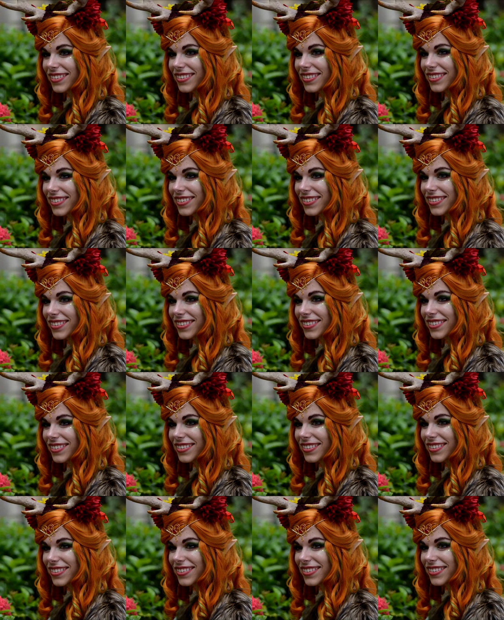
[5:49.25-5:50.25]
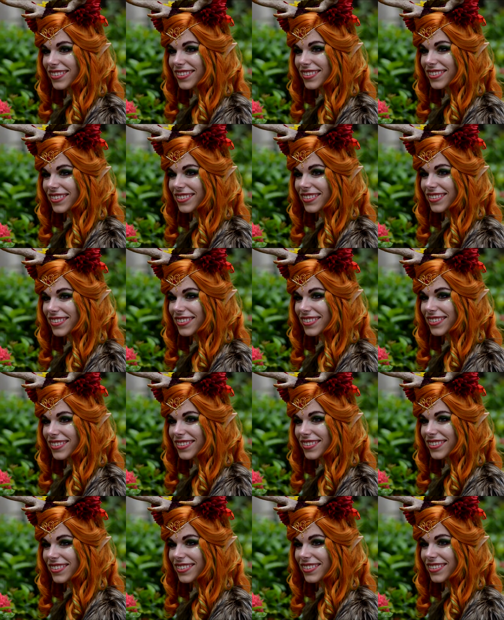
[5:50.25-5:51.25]

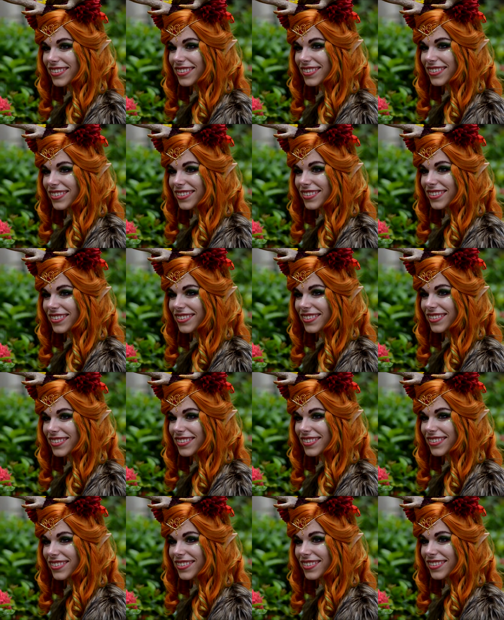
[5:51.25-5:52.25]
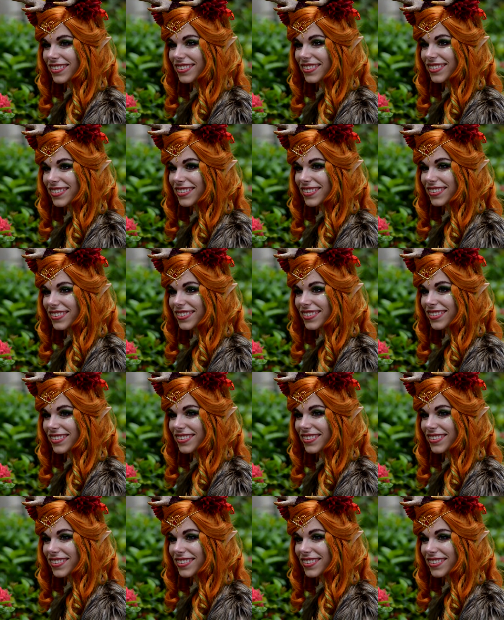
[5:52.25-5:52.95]
[no speech]